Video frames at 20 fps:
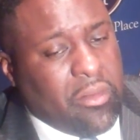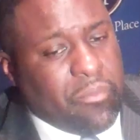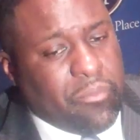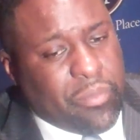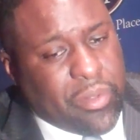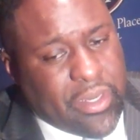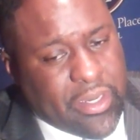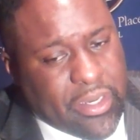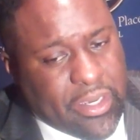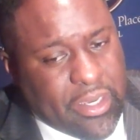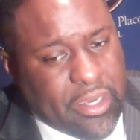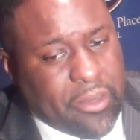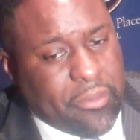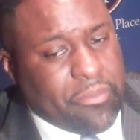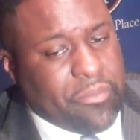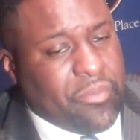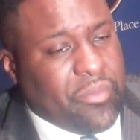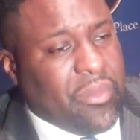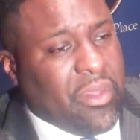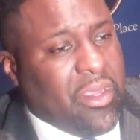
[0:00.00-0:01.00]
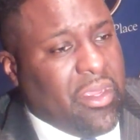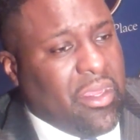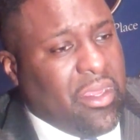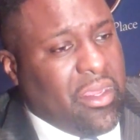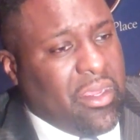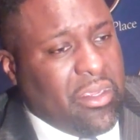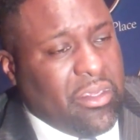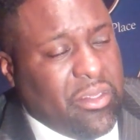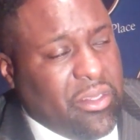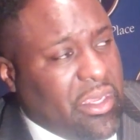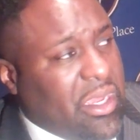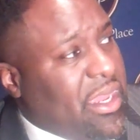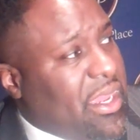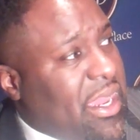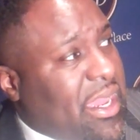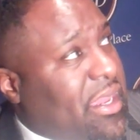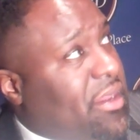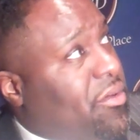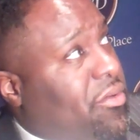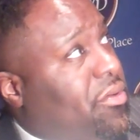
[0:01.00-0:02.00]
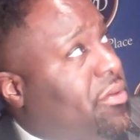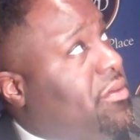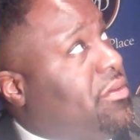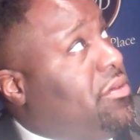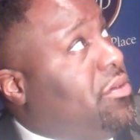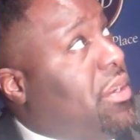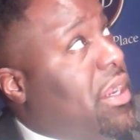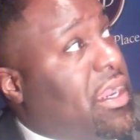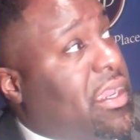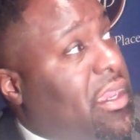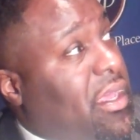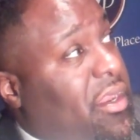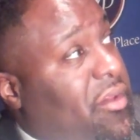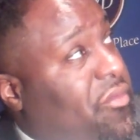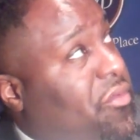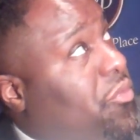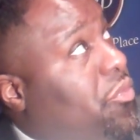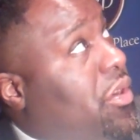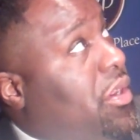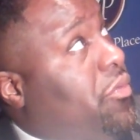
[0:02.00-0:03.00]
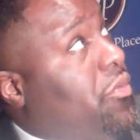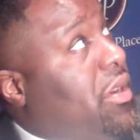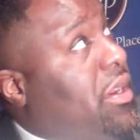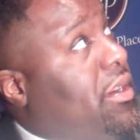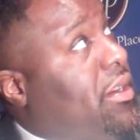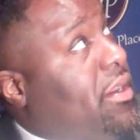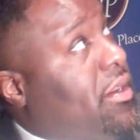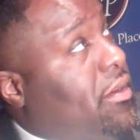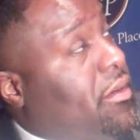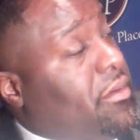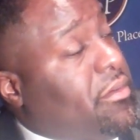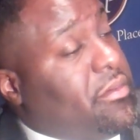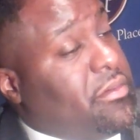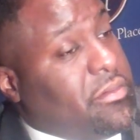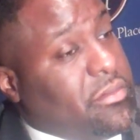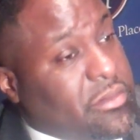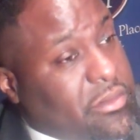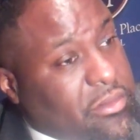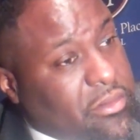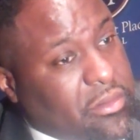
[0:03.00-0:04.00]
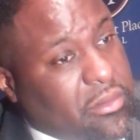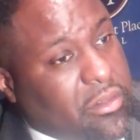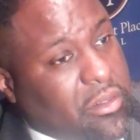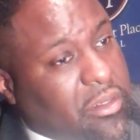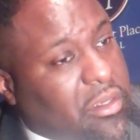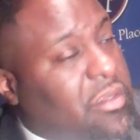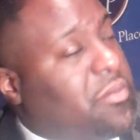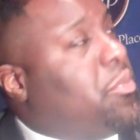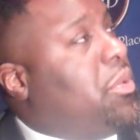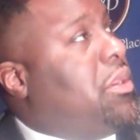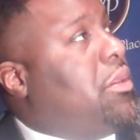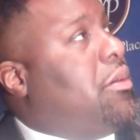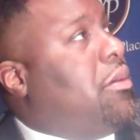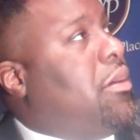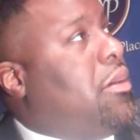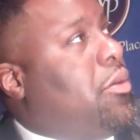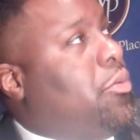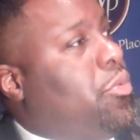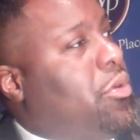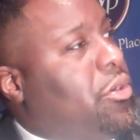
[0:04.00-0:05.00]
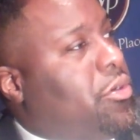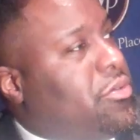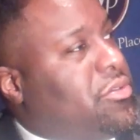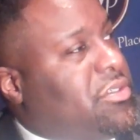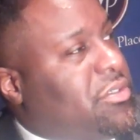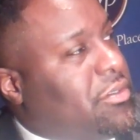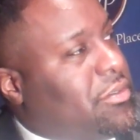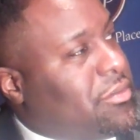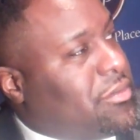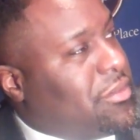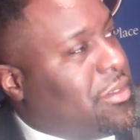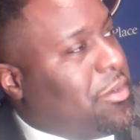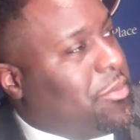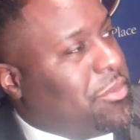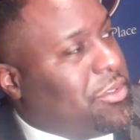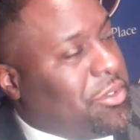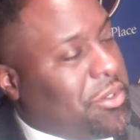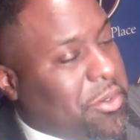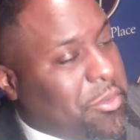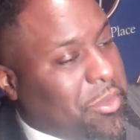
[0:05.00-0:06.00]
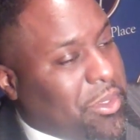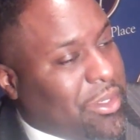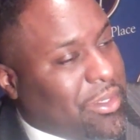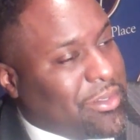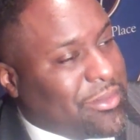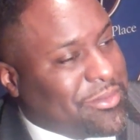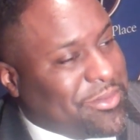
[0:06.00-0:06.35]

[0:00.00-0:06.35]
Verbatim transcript: but, um, yeah, I, you know, I can't even run right now. You know, let me go to a wheelchair or something, you know, man.